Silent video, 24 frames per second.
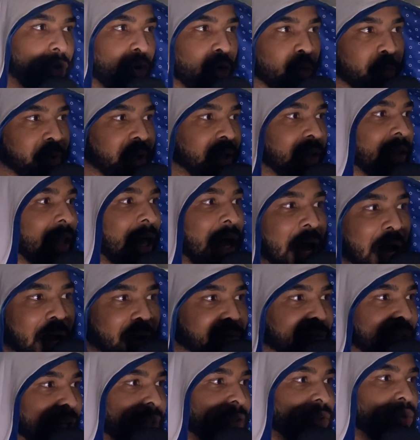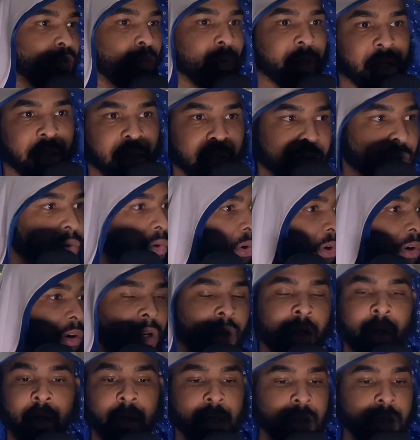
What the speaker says: going to be alive next week or